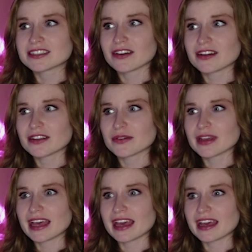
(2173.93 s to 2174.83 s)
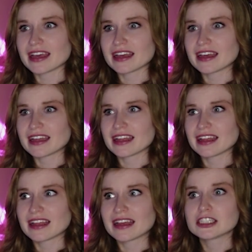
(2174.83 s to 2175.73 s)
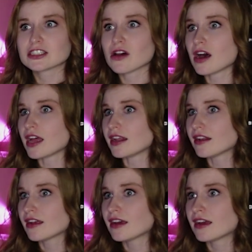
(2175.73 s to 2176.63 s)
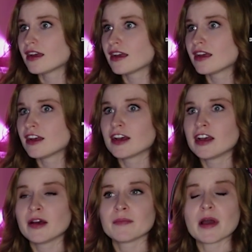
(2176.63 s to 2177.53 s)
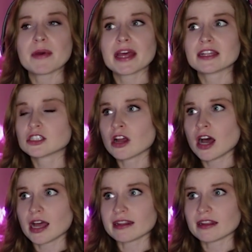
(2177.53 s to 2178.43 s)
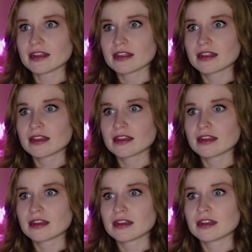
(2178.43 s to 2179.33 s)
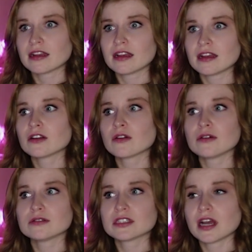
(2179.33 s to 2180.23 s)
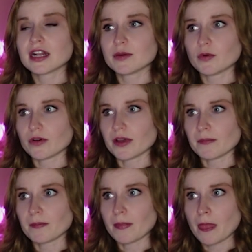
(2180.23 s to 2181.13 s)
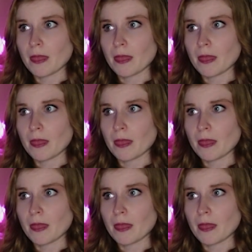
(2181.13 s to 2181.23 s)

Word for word: John, are you okay? John. My man, John. Good old Johnny boy.